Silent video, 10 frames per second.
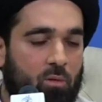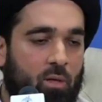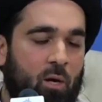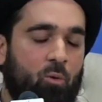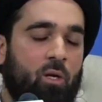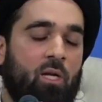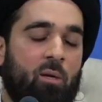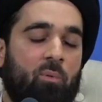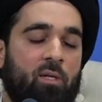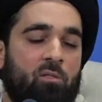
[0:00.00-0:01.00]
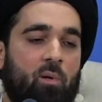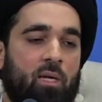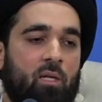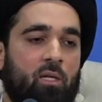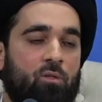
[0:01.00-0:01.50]
How can I pledge
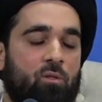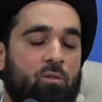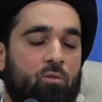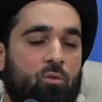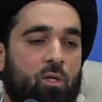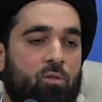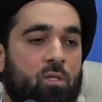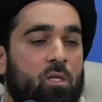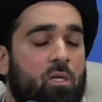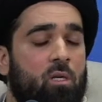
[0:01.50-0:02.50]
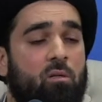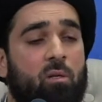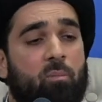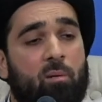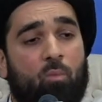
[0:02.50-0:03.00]
my allegiance to Yazid
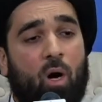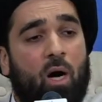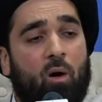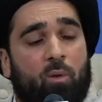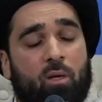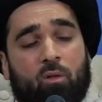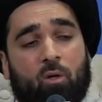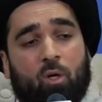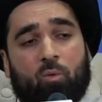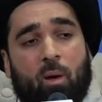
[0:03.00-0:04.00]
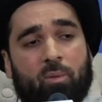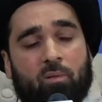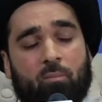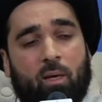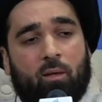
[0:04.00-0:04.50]
ibn Muawiyah, the
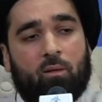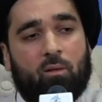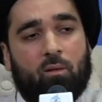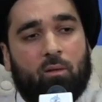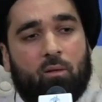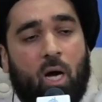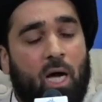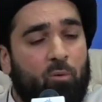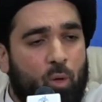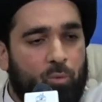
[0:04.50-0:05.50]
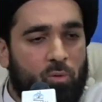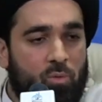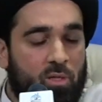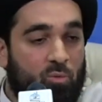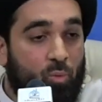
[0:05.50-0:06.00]
corrupt man? I won't
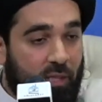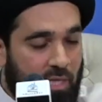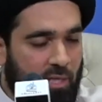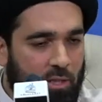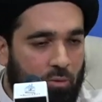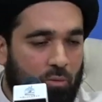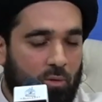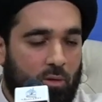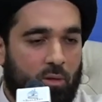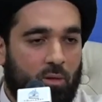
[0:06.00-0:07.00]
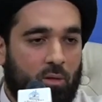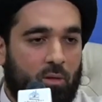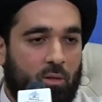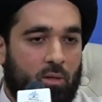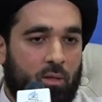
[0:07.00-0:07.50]
do this. We'll kill you. He